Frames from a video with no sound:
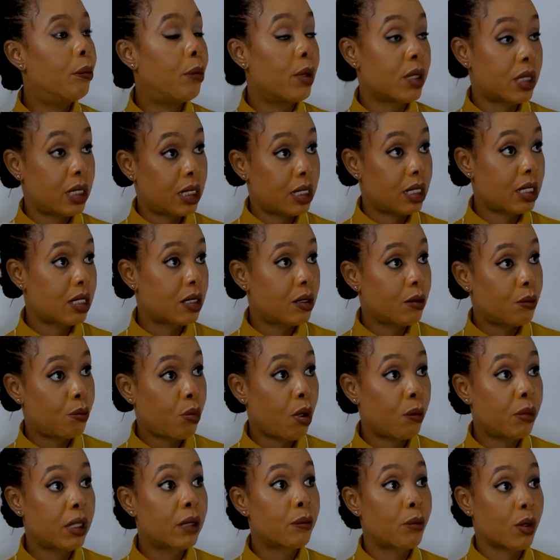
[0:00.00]
buses,
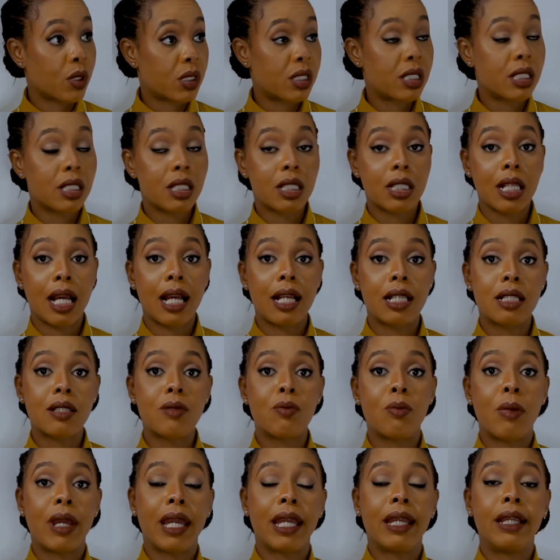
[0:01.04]
public buses as
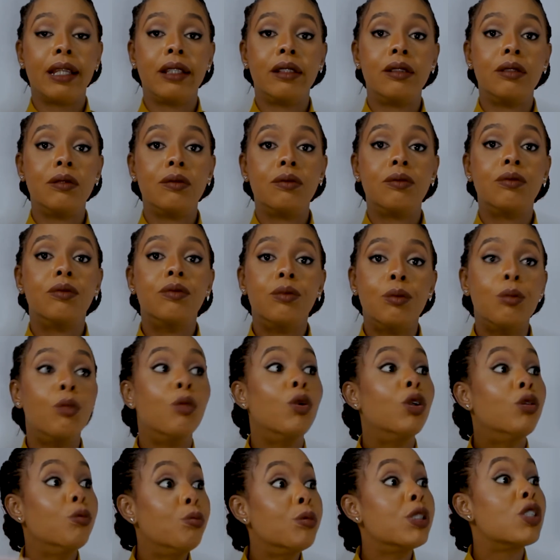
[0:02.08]
my
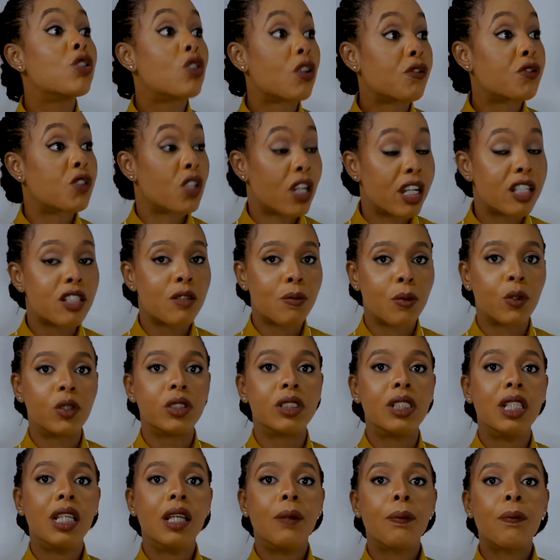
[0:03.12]
means of transport.
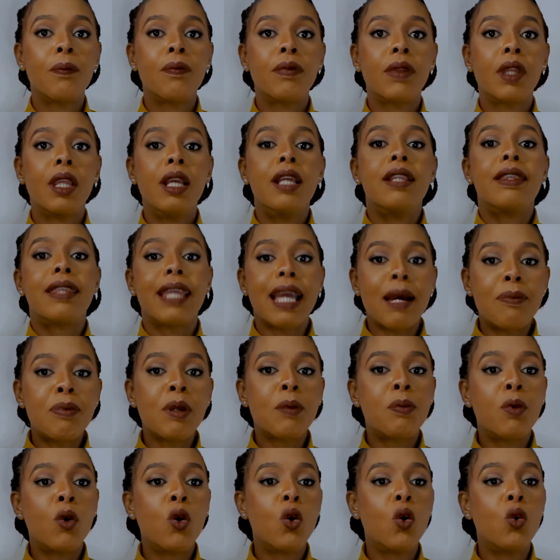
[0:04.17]
There are
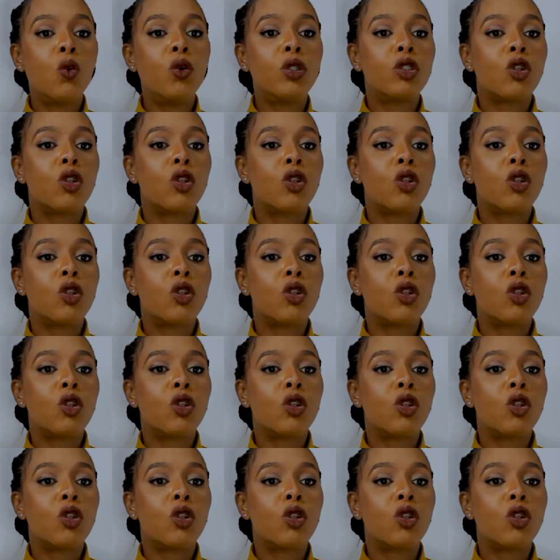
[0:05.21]
people who will